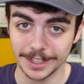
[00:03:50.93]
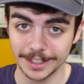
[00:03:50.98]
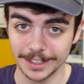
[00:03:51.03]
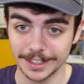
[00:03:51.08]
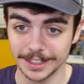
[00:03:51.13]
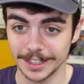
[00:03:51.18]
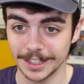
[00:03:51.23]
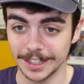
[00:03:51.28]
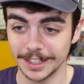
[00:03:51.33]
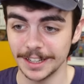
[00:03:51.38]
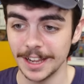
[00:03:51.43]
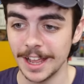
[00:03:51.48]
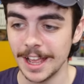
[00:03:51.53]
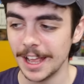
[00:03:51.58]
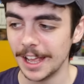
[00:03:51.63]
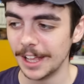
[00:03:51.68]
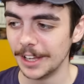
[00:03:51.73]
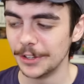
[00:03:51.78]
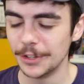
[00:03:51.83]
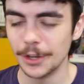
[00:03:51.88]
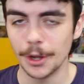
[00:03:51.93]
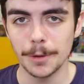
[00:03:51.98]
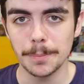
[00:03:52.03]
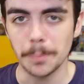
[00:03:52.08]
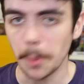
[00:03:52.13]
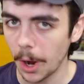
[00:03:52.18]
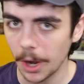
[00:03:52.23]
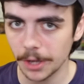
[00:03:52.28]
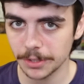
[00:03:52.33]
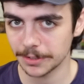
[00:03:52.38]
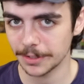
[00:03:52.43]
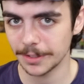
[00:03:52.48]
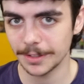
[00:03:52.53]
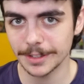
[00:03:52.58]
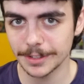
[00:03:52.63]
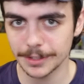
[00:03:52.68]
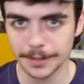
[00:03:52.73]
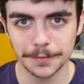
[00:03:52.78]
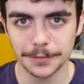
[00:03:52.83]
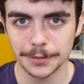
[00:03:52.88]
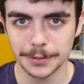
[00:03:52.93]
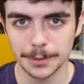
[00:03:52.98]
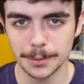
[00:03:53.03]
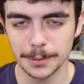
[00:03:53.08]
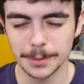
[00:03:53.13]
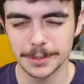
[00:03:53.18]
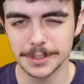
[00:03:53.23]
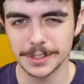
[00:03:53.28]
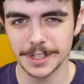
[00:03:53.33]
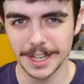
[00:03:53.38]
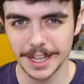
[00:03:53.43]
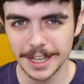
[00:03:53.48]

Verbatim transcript: clicking, no puzzles of sorts.